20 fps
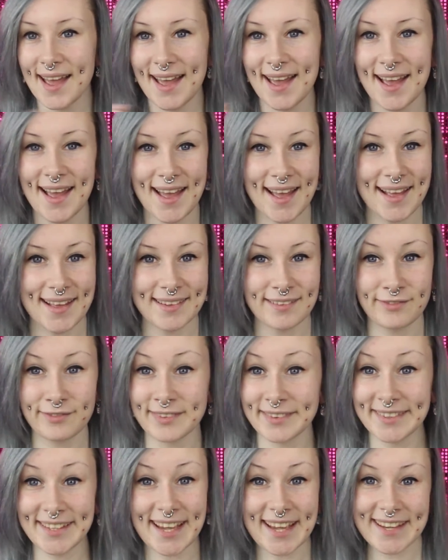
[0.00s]
and
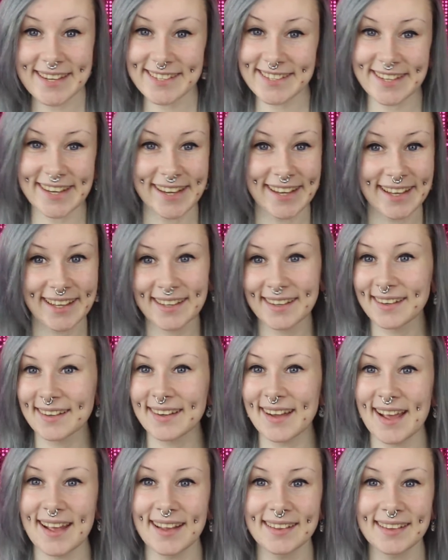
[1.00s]
foundation
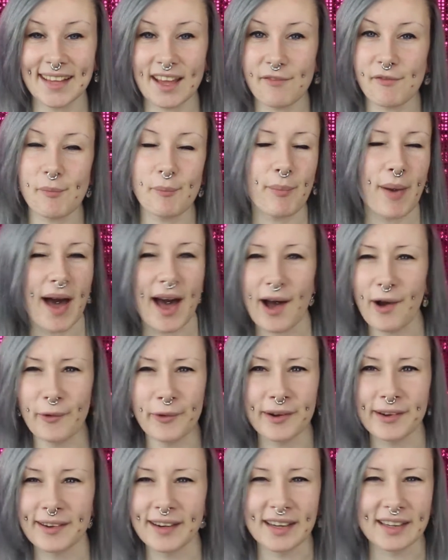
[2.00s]
and even
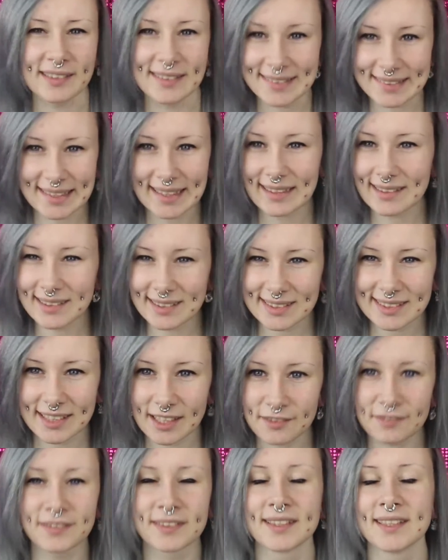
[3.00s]
powder and concealer and
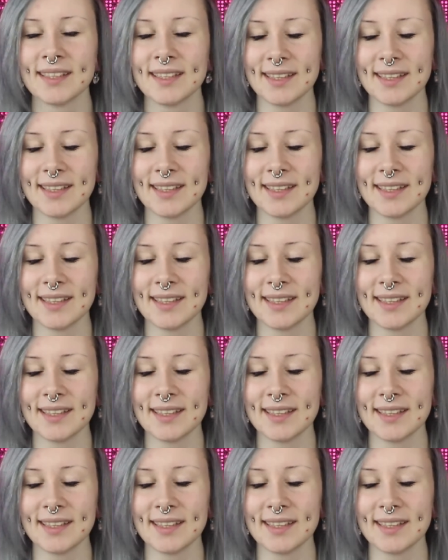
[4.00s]
stuff